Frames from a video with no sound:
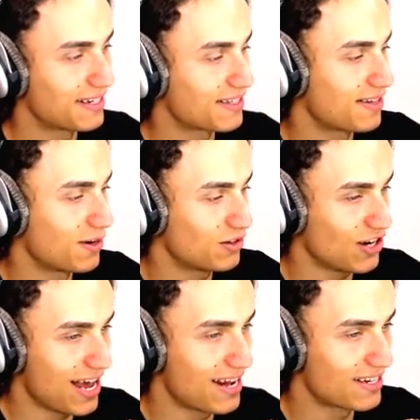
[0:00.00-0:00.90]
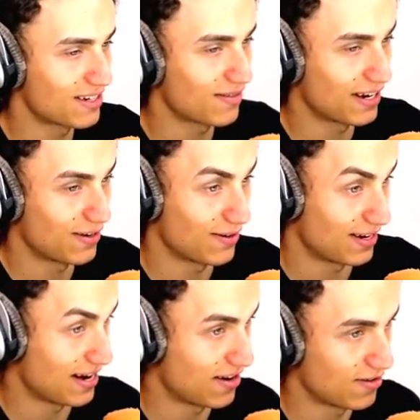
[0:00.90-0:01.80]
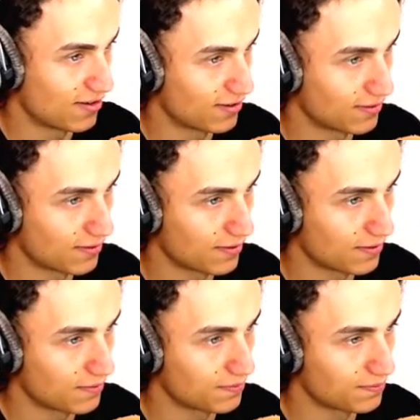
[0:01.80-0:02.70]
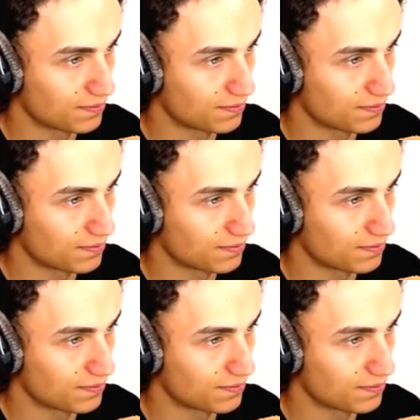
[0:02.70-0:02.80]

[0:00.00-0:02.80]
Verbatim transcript: There's no challenge if I do it now. Please, All right, Josh. Please.